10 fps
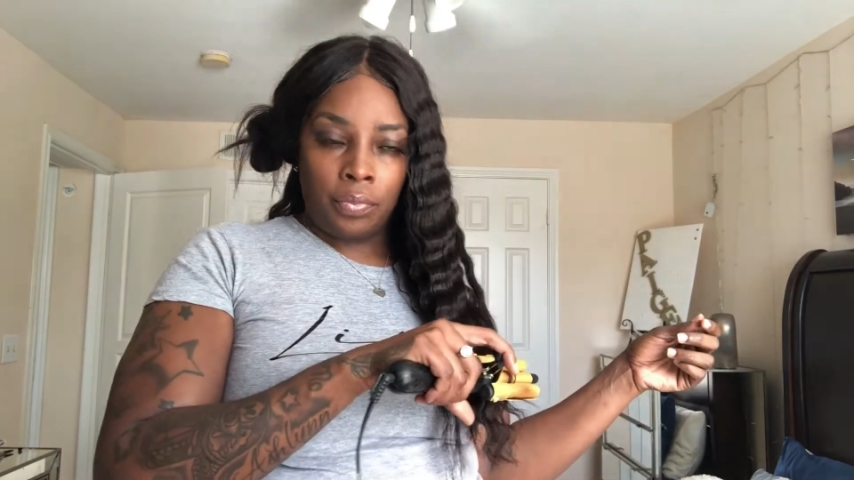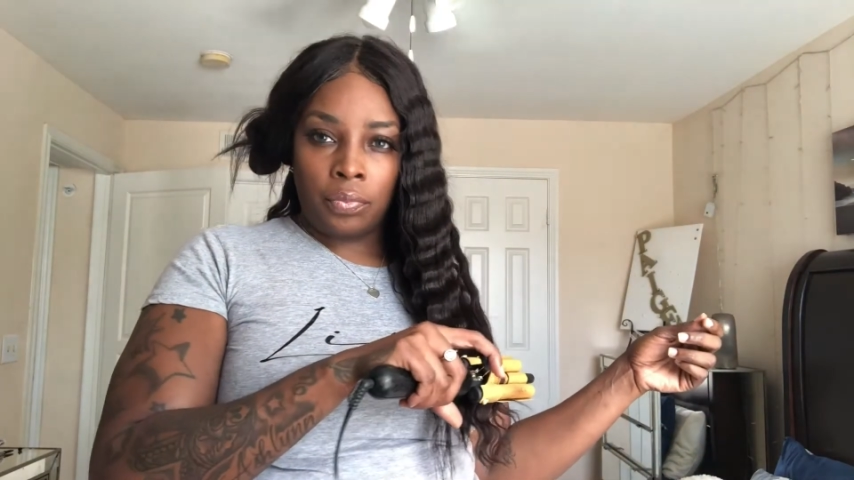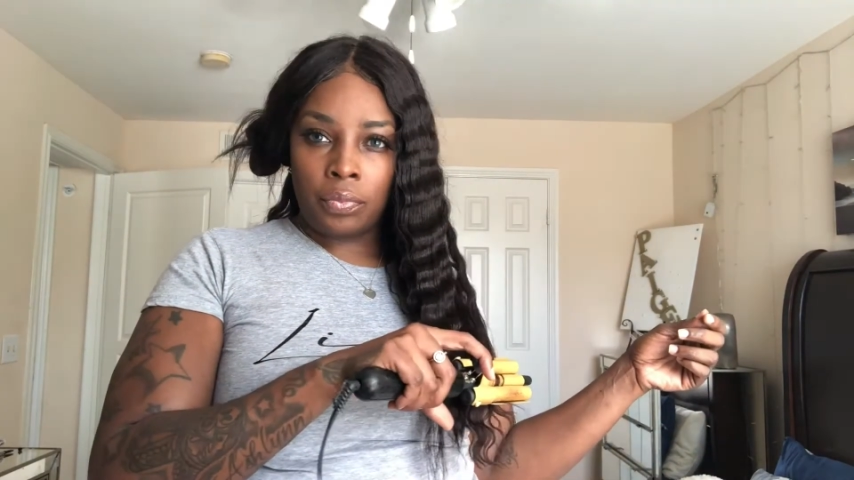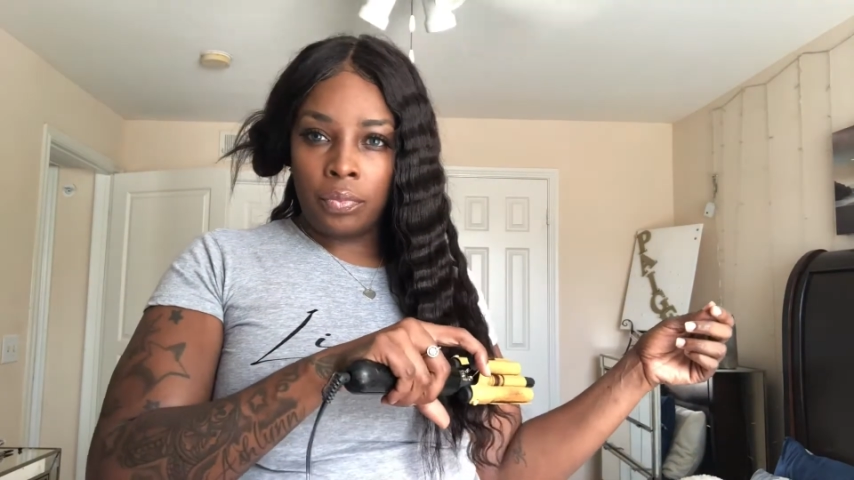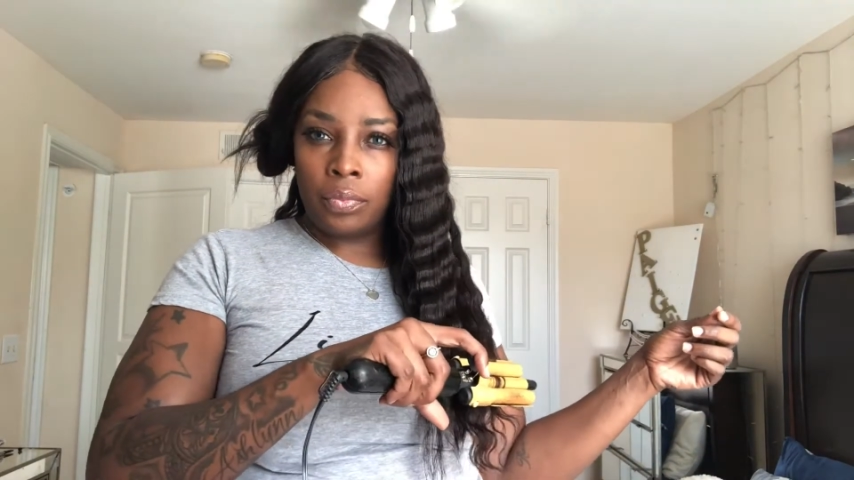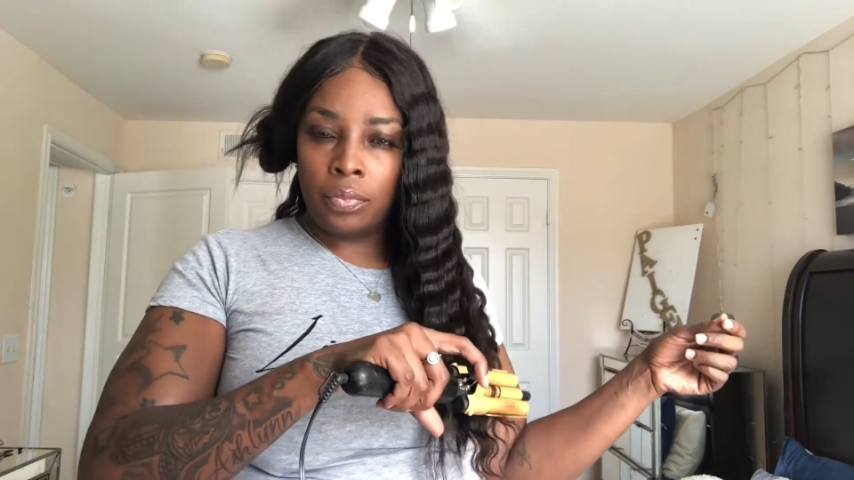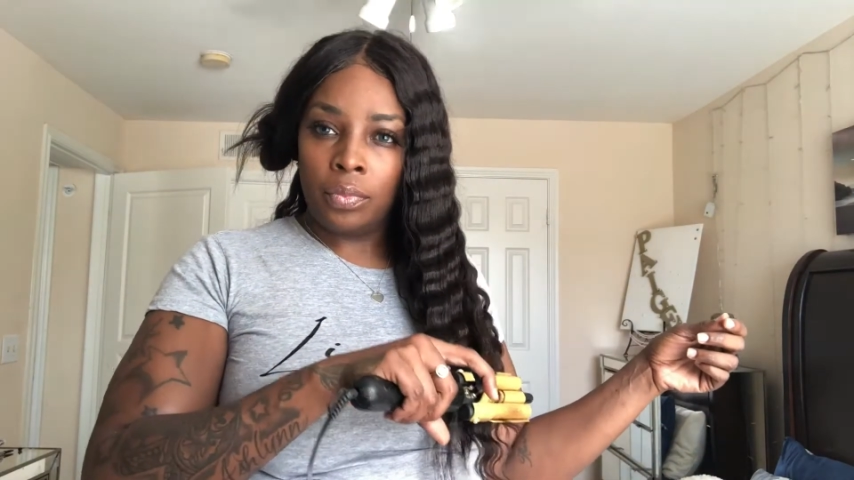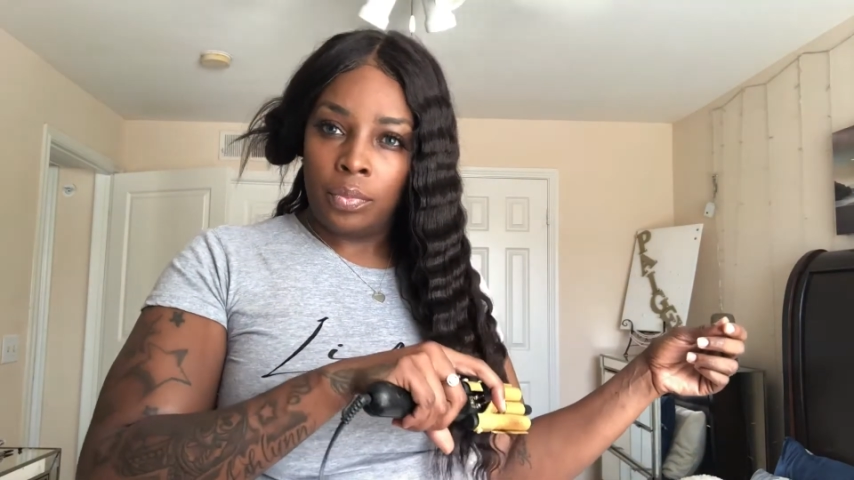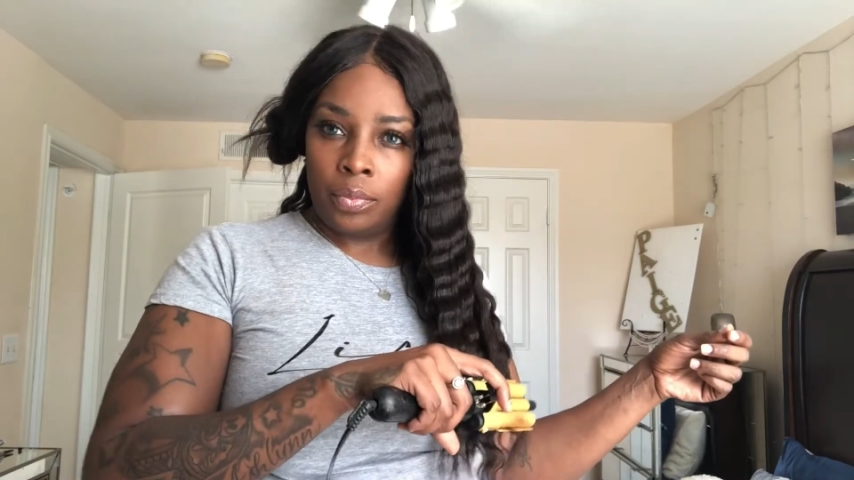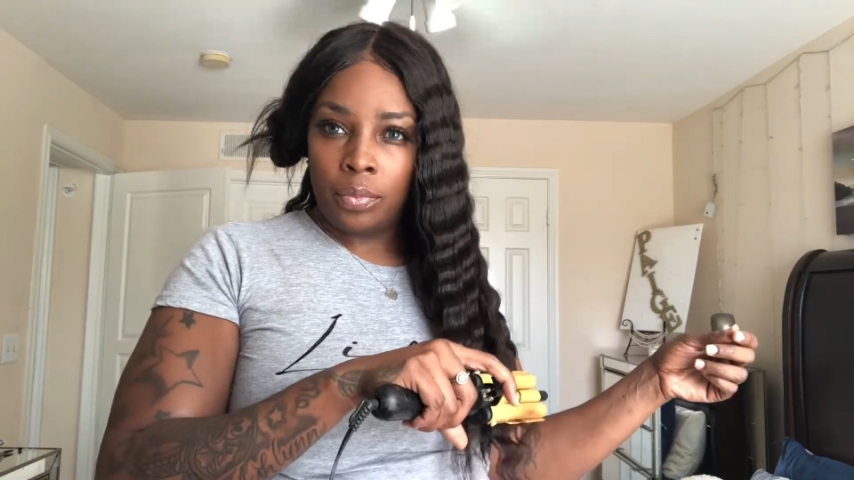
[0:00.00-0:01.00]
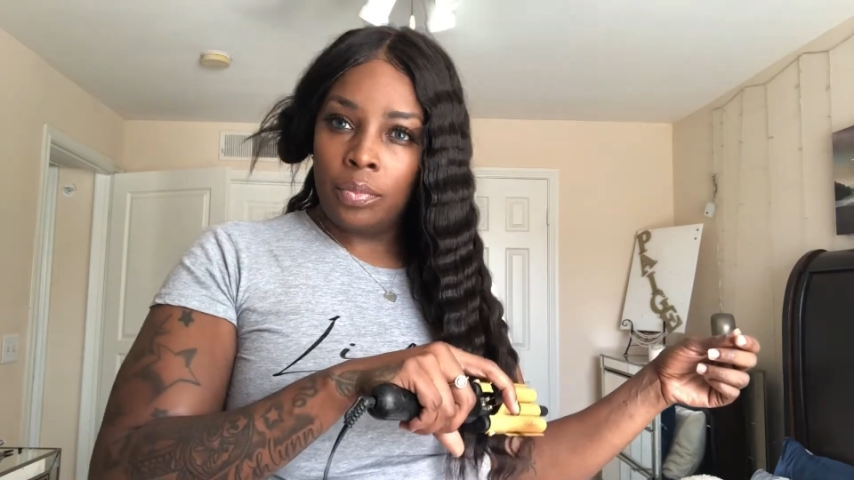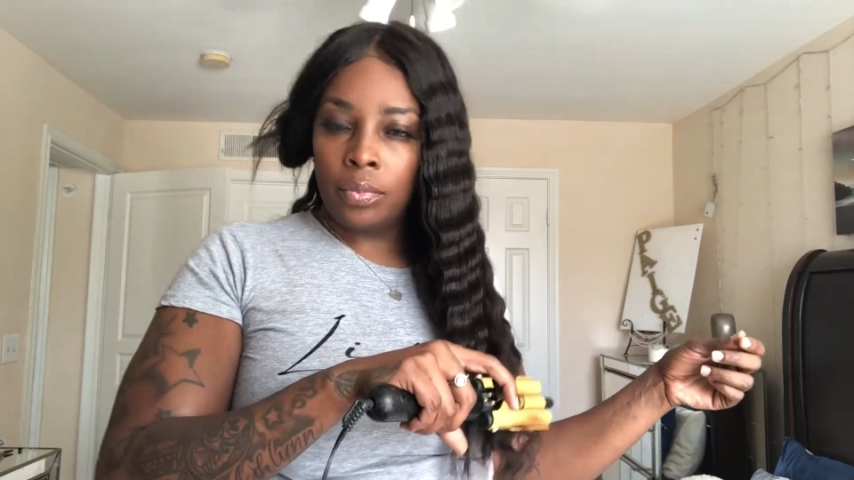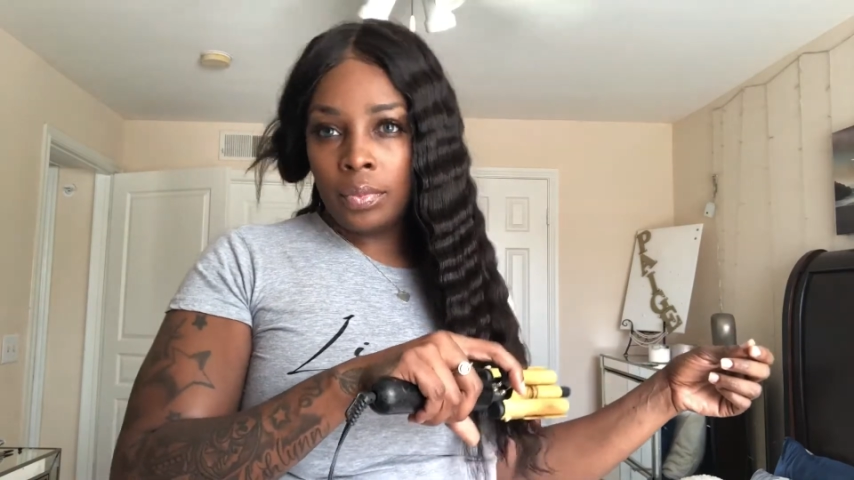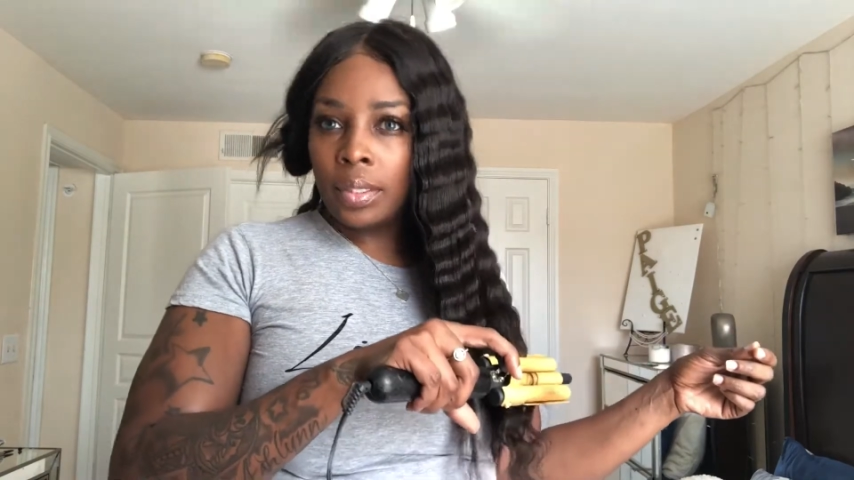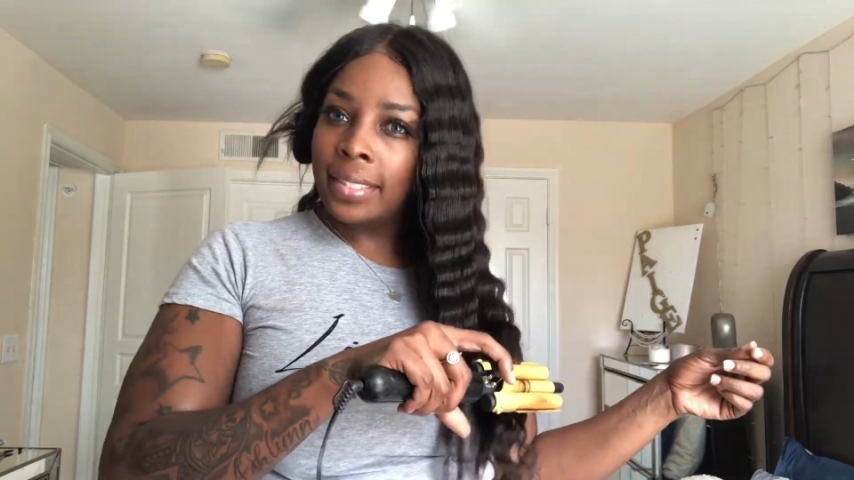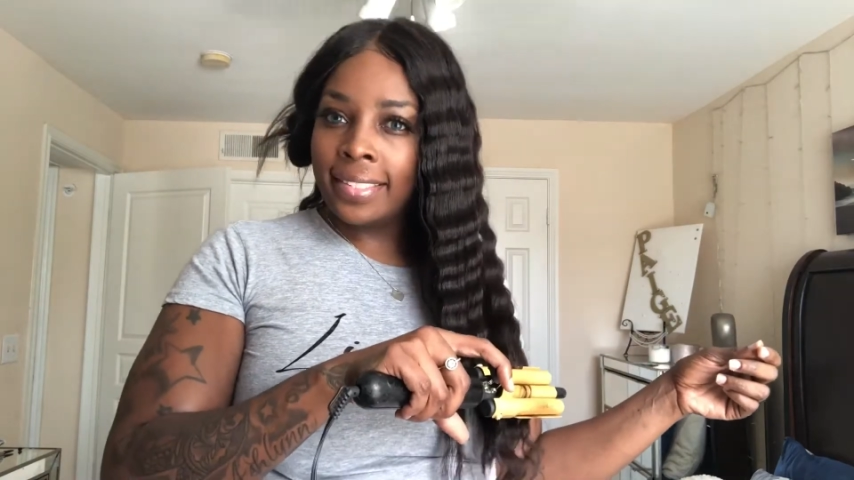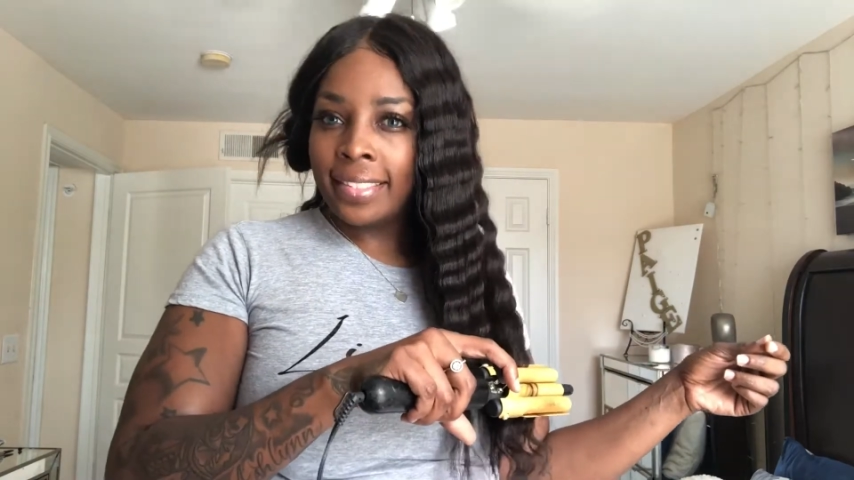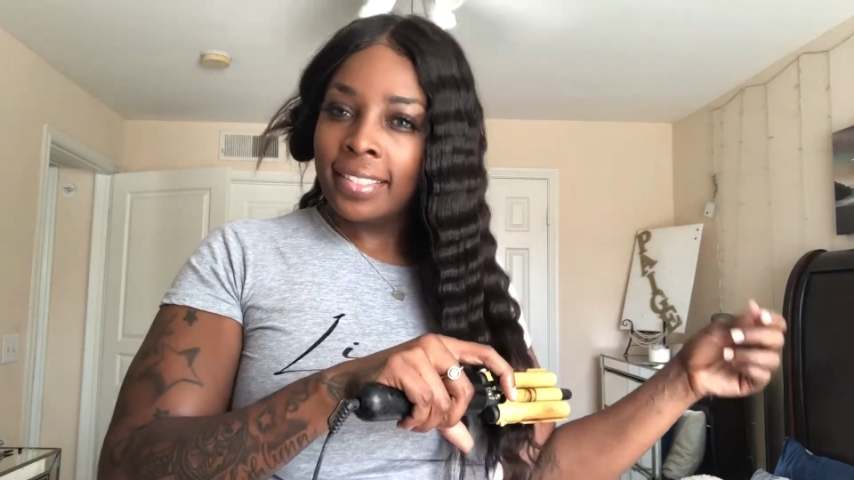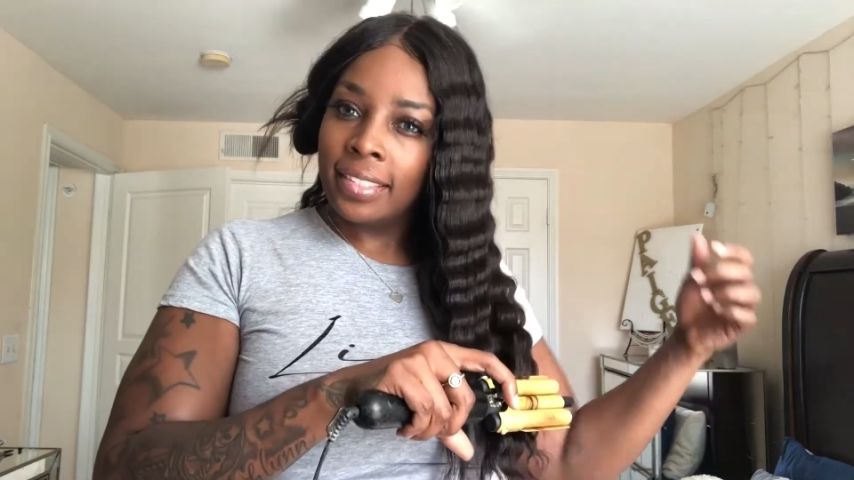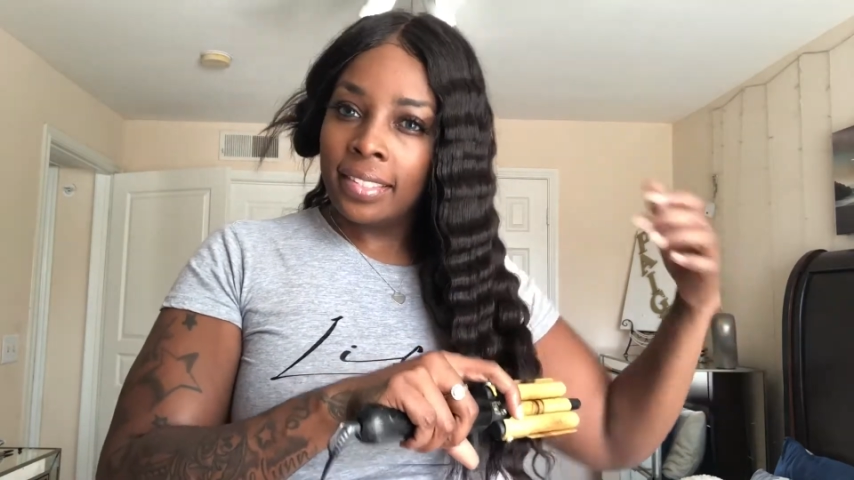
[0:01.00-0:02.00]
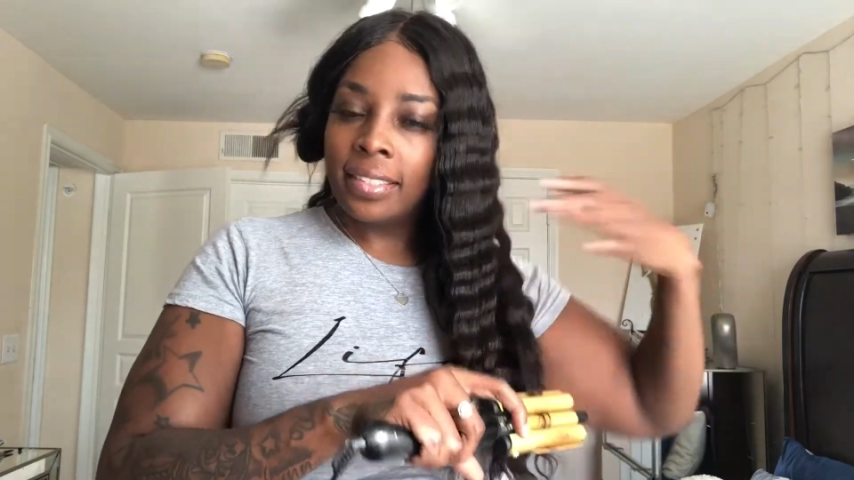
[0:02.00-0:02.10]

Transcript: shed. So I do